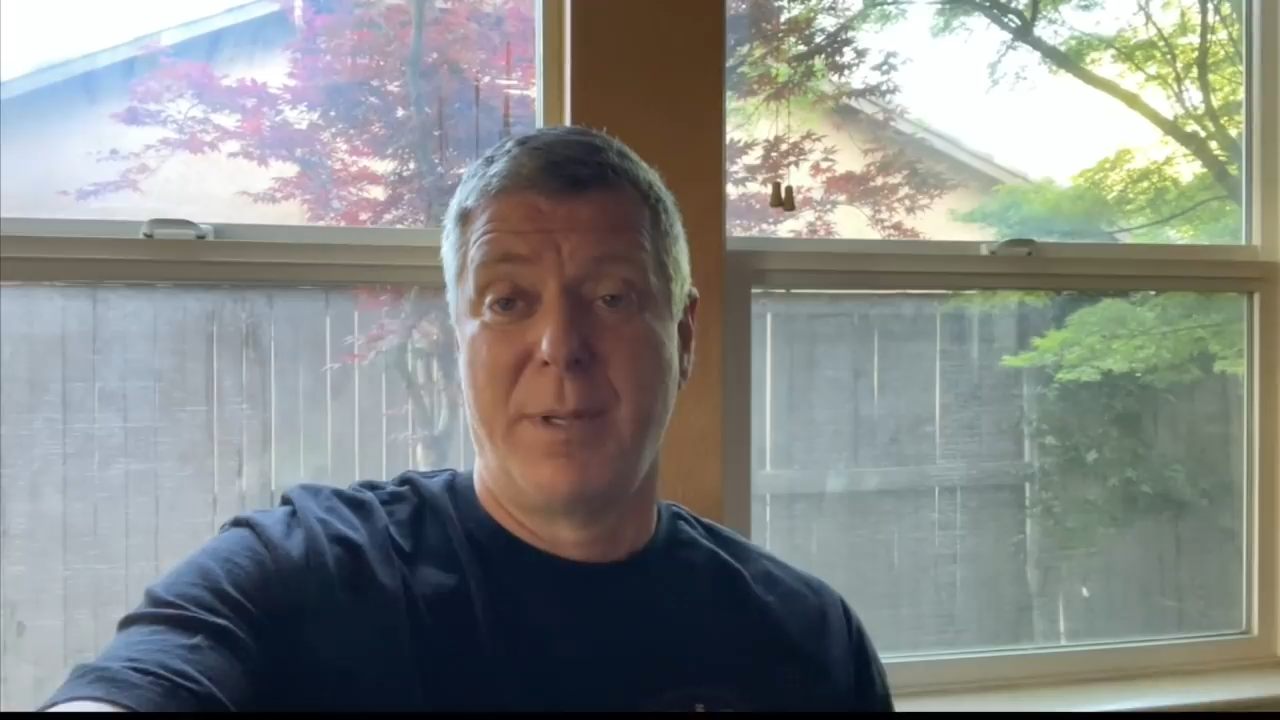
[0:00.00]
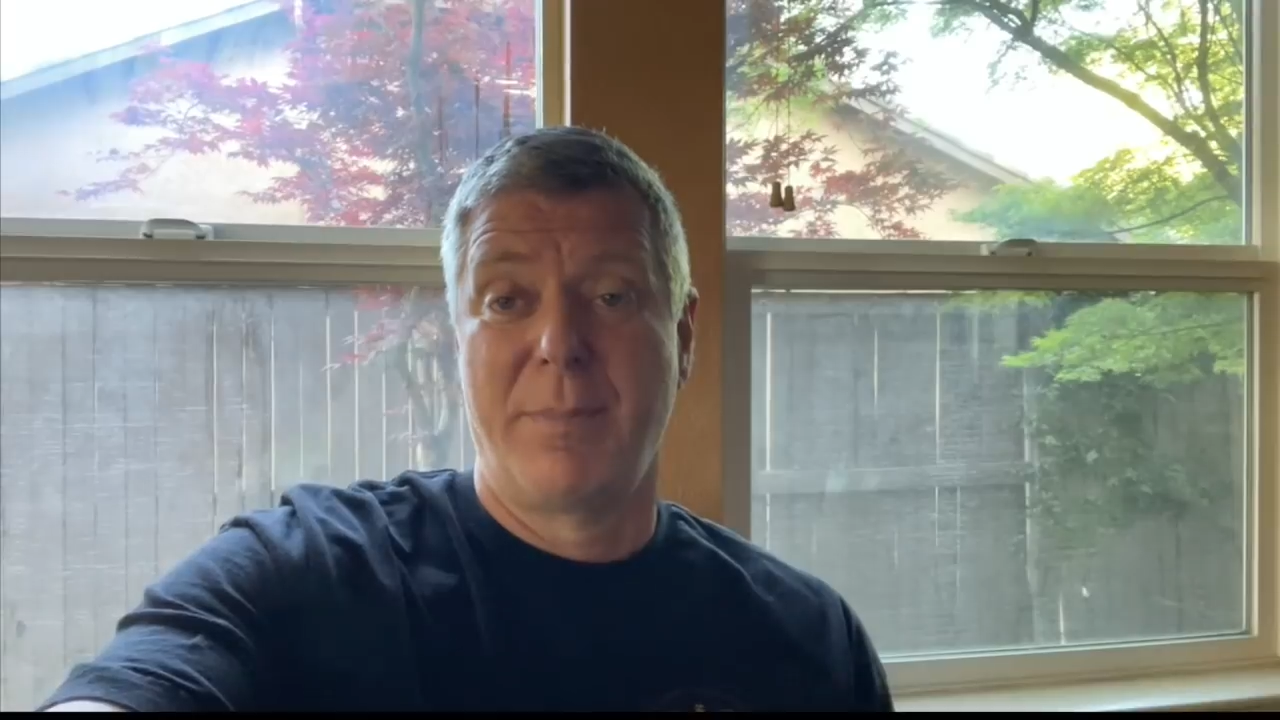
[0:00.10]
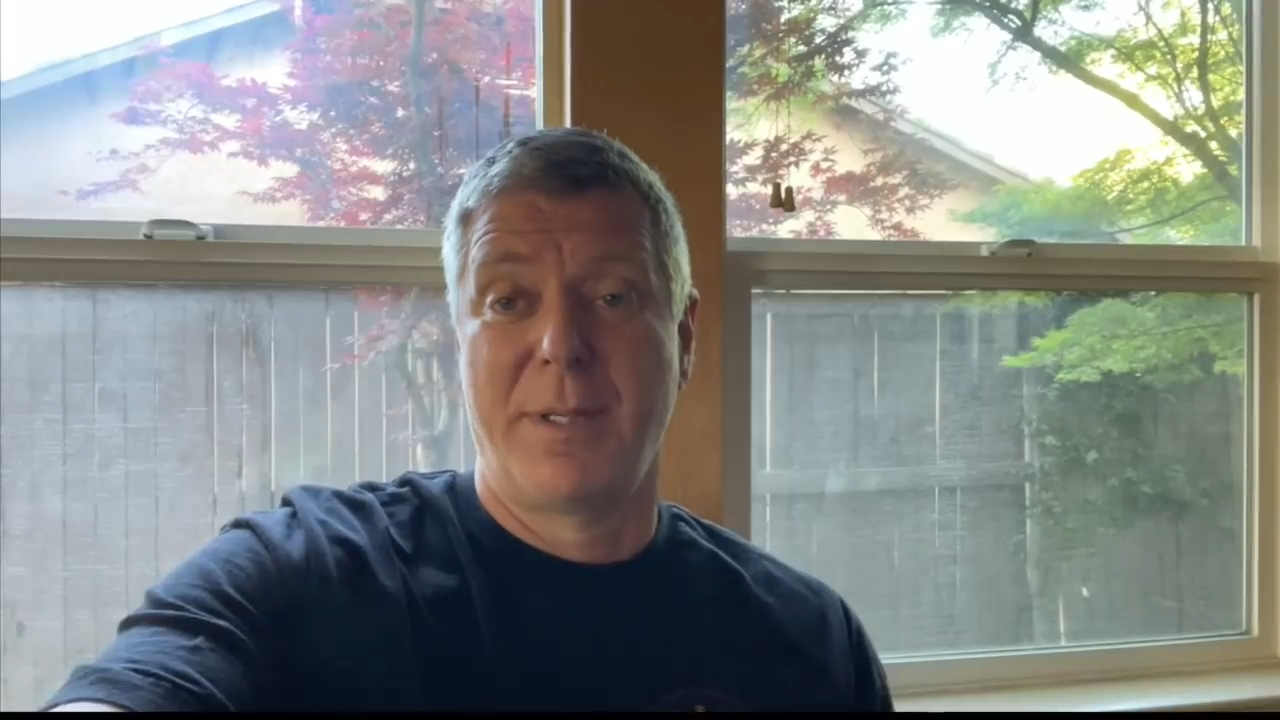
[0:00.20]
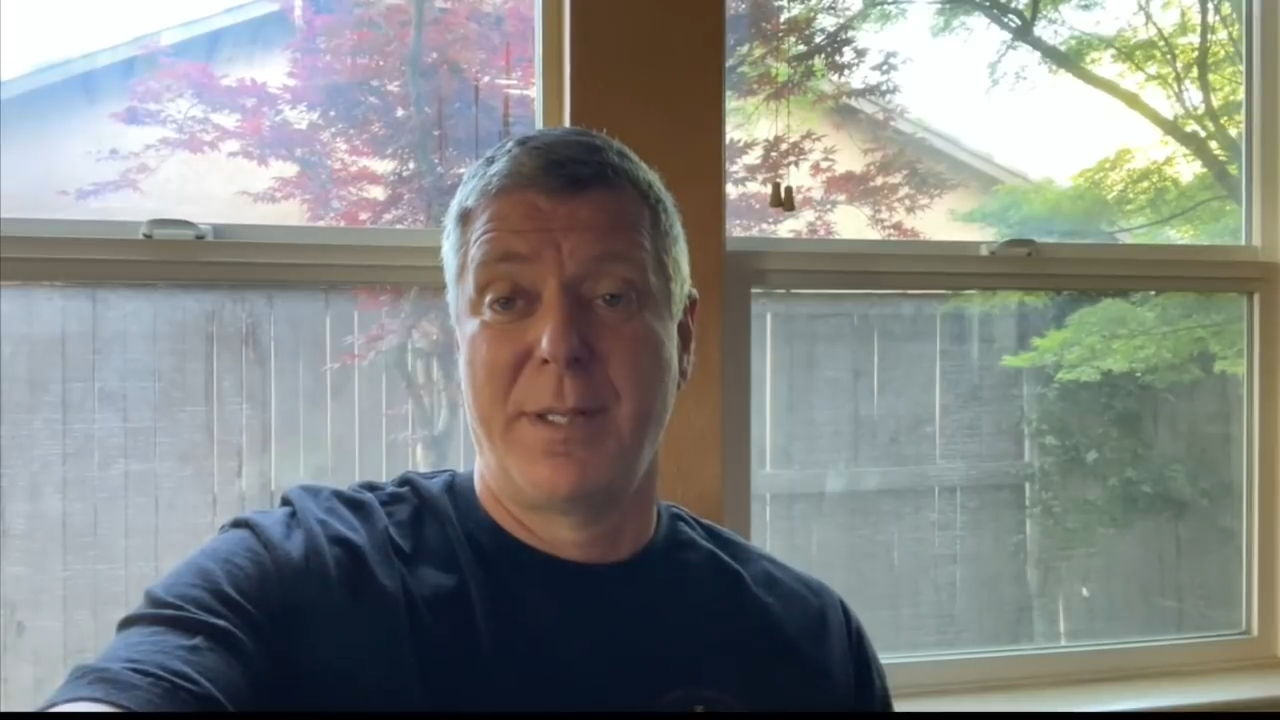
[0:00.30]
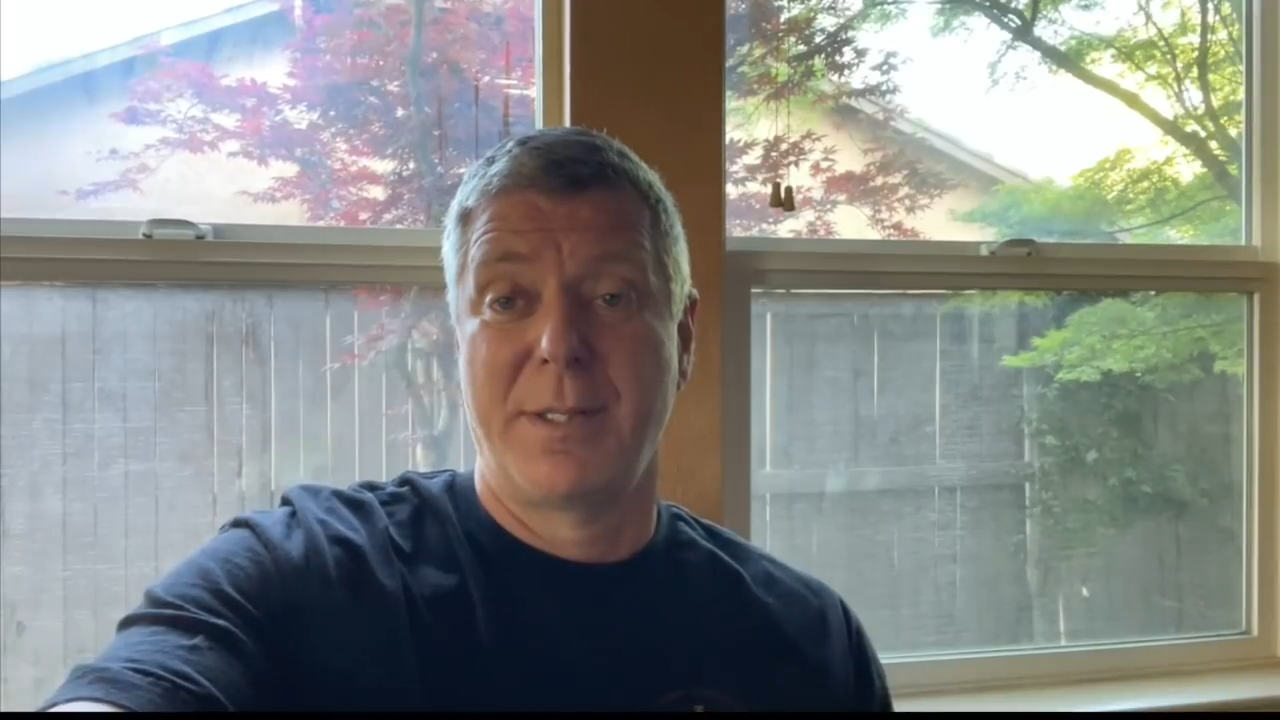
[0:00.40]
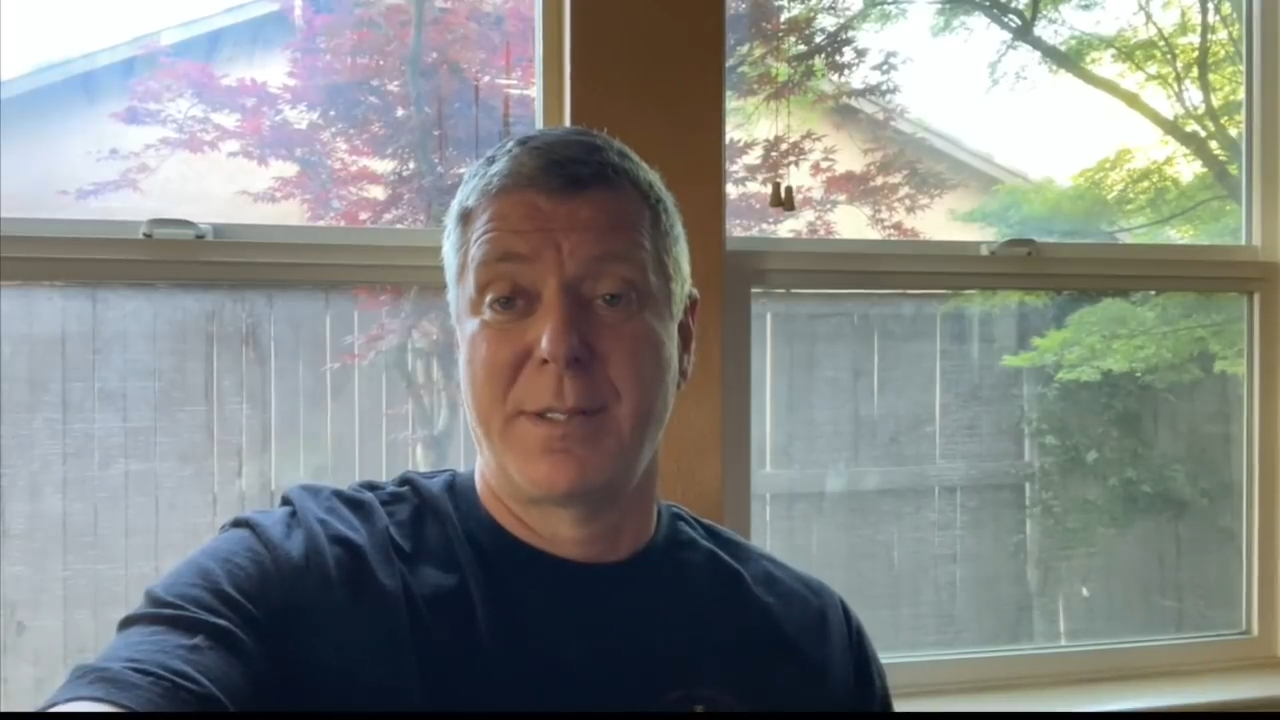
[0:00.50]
I've been on the